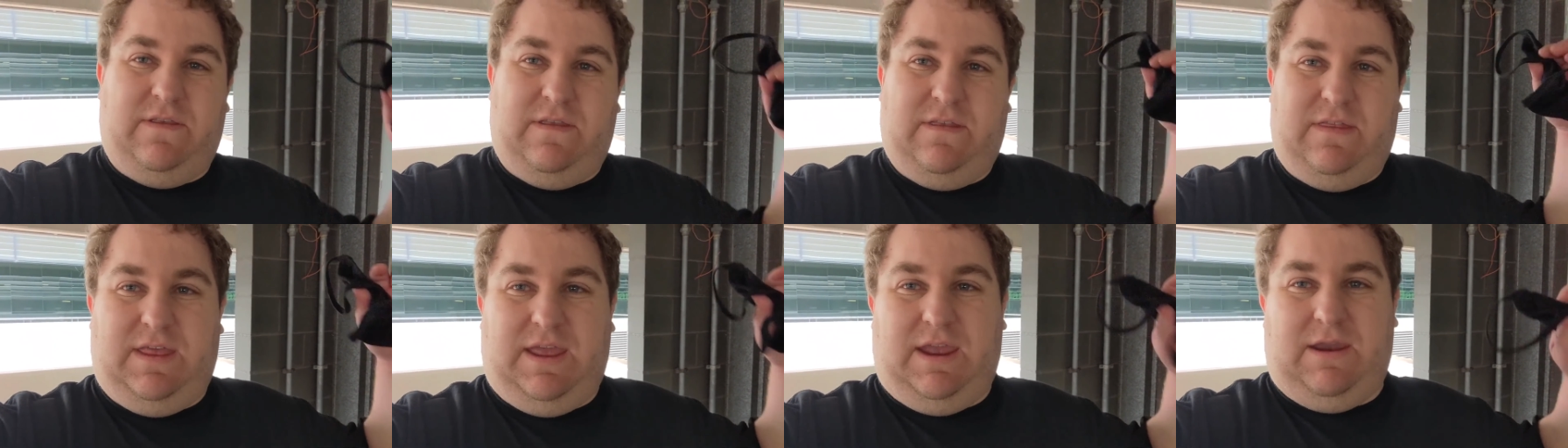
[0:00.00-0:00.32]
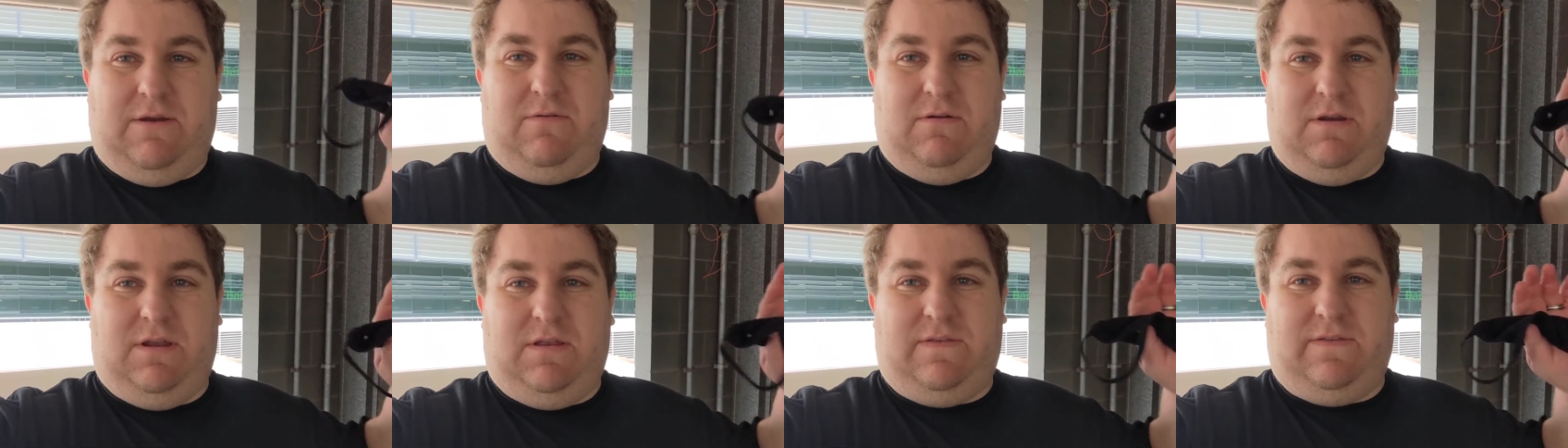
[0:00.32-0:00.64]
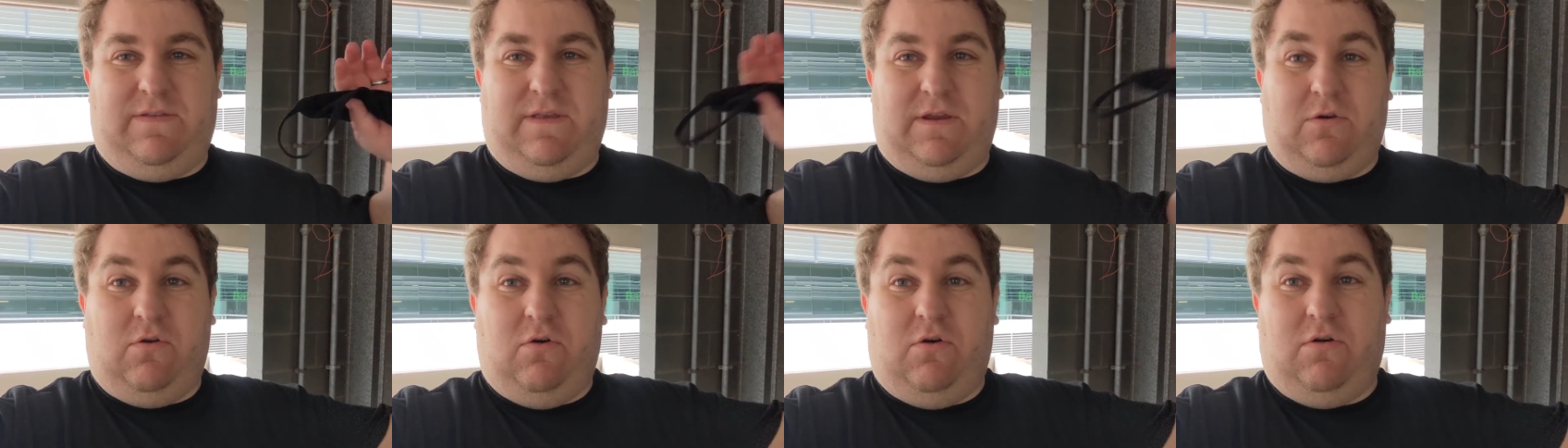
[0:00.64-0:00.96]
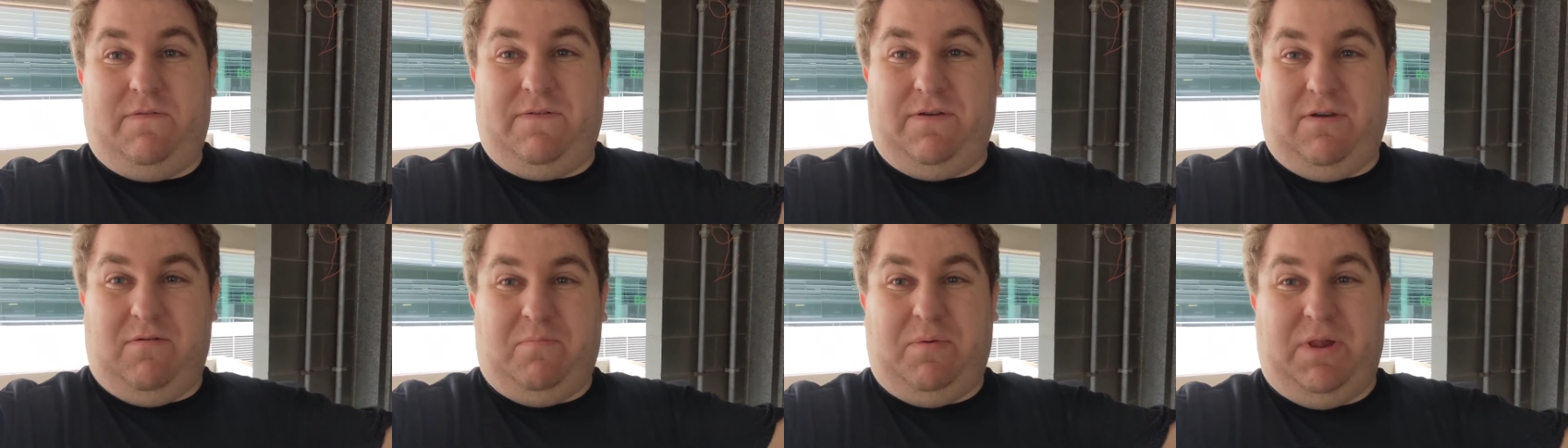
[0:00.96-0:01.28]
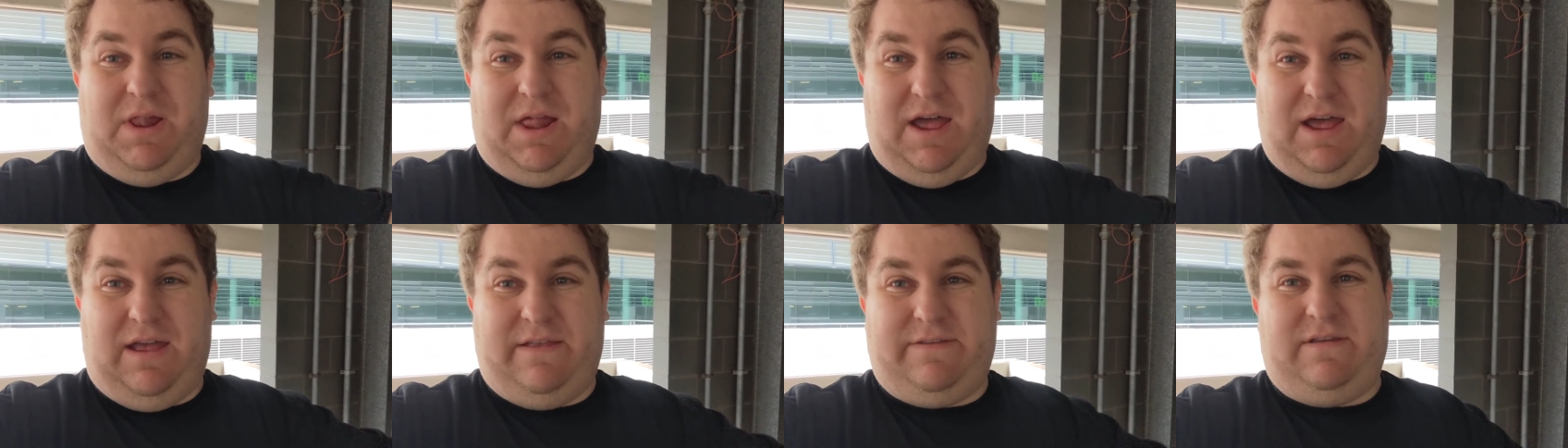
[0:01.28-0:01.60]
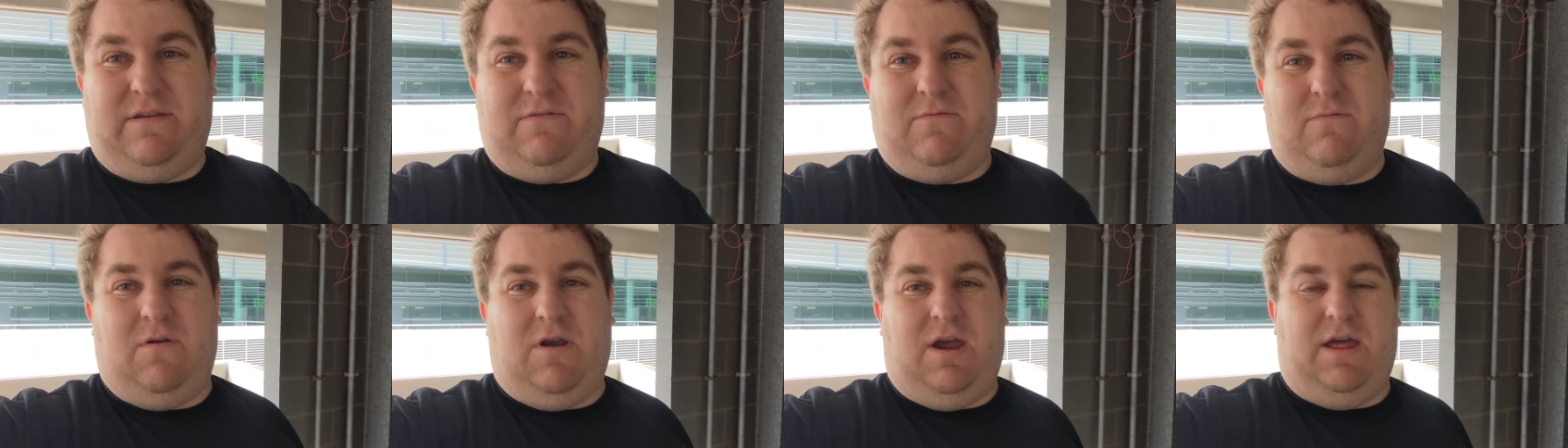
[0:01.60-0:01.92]
that there is the Caulfield
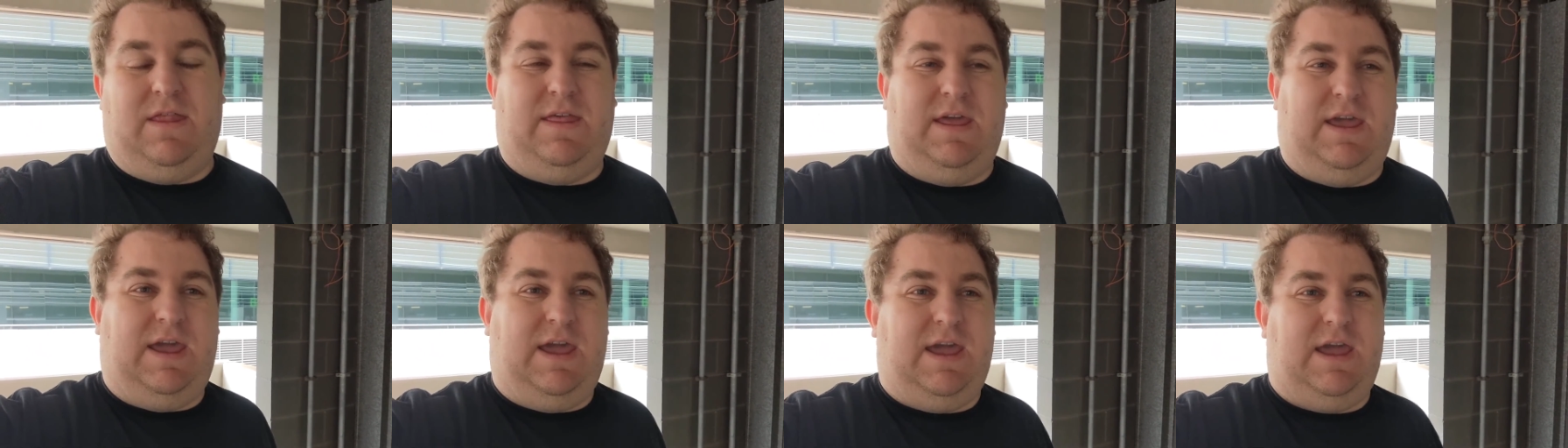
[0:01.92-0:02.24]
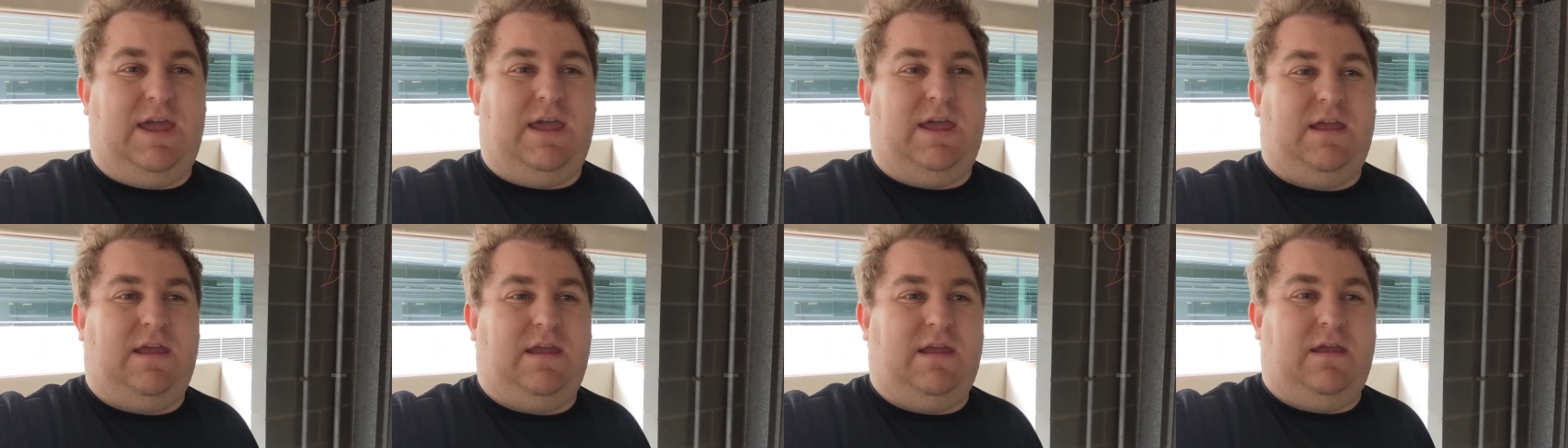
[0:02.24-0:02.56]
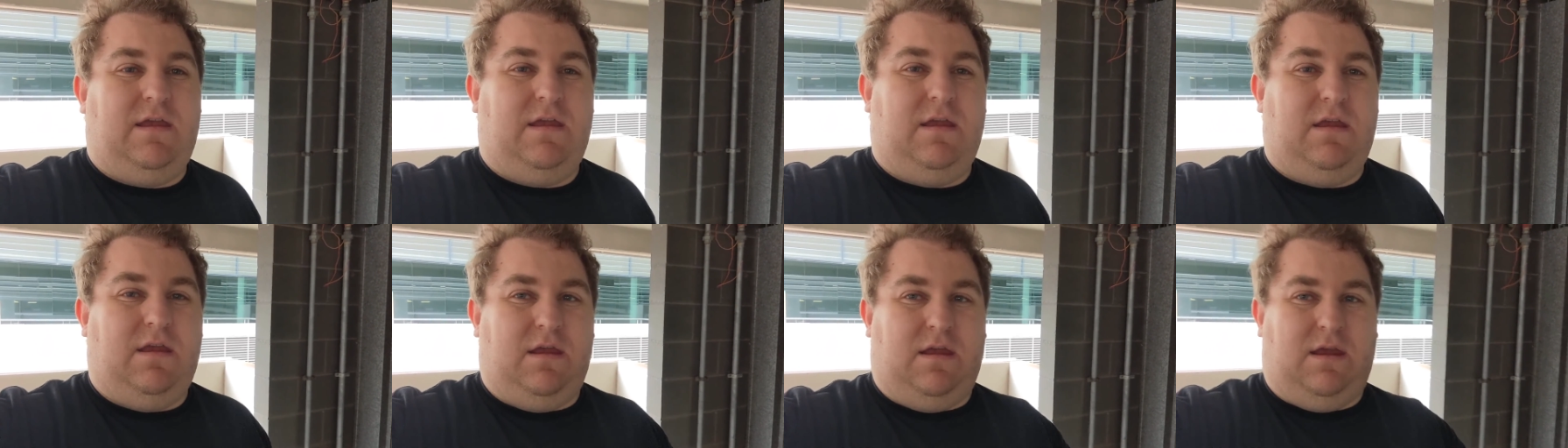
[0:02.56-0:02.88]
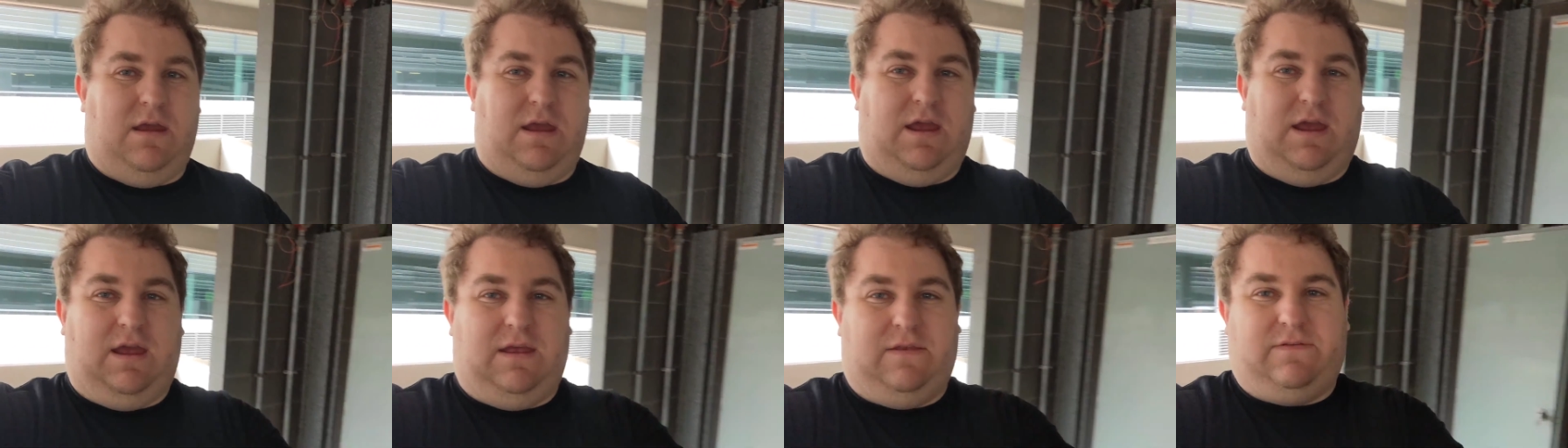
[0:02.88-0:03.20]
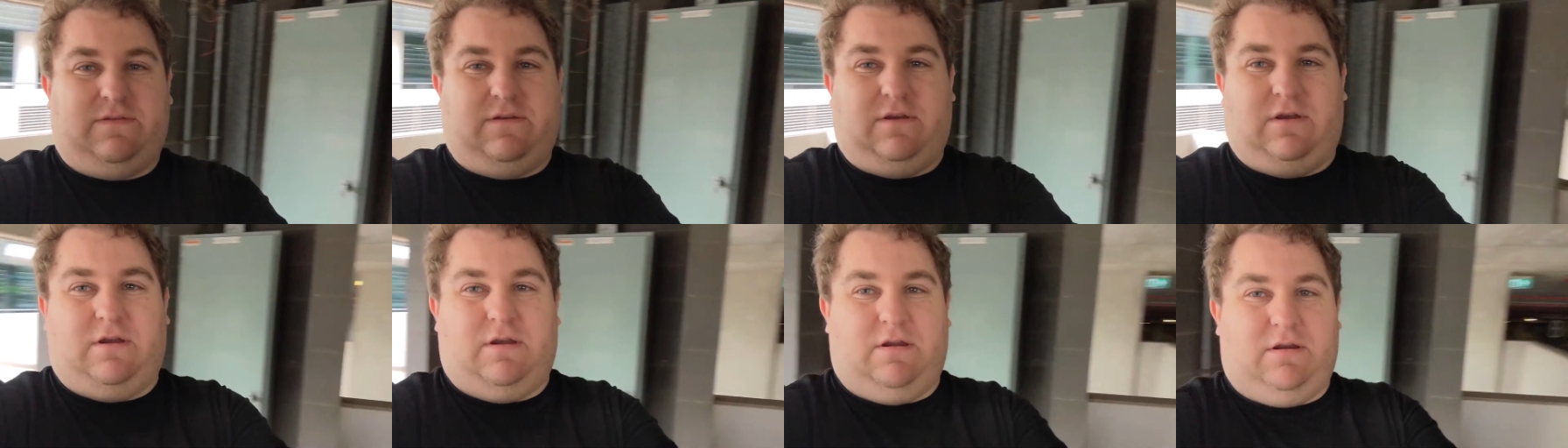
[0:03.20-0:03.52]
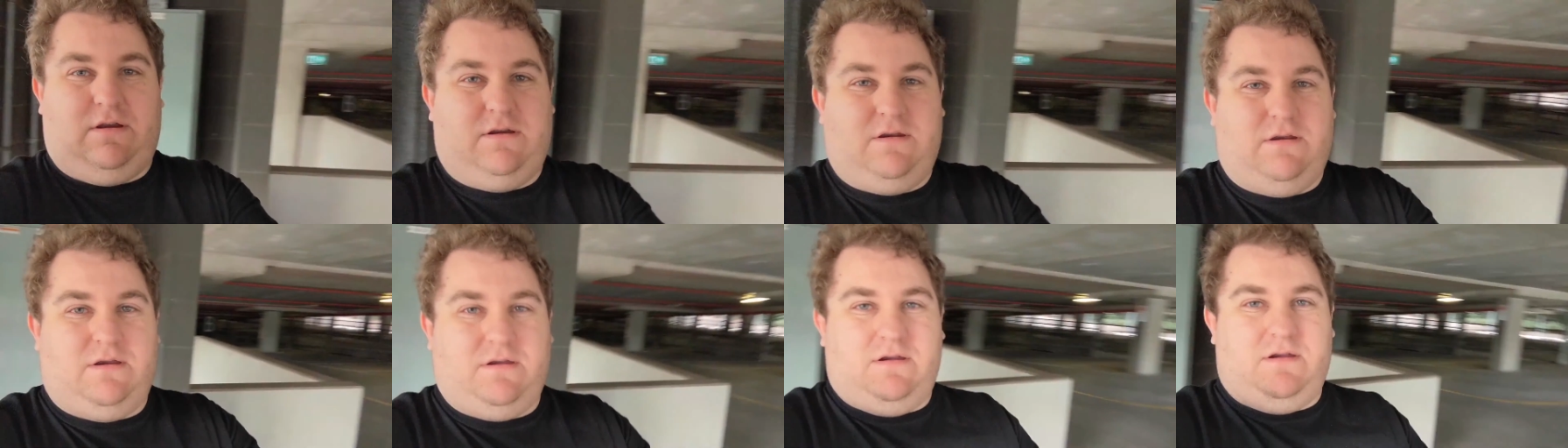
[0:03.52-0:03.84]
Plaza right there. Uh,
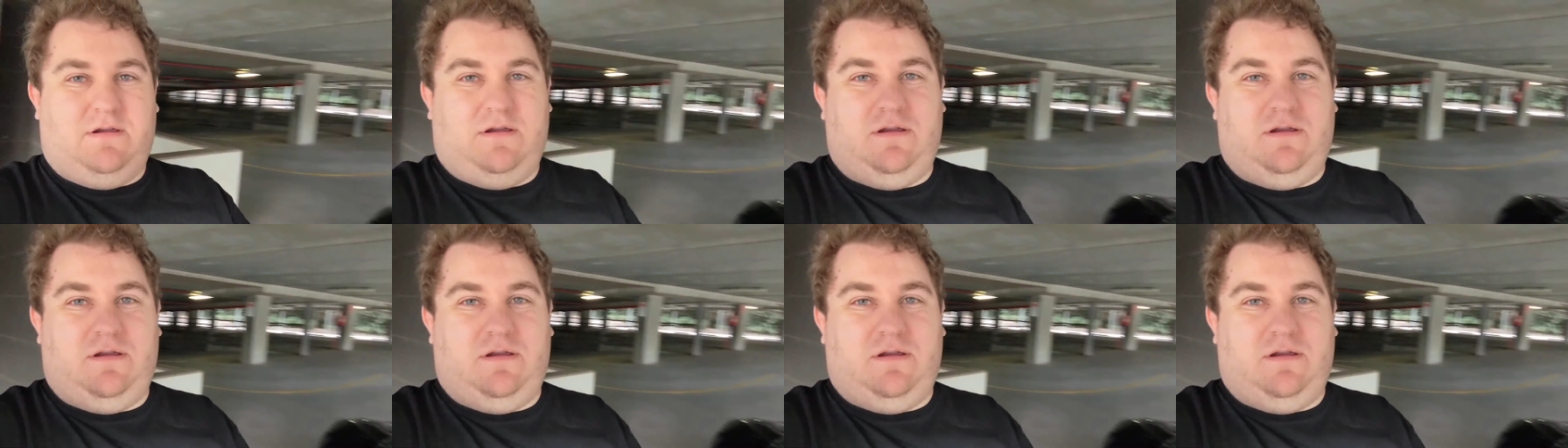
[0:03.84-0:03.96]
so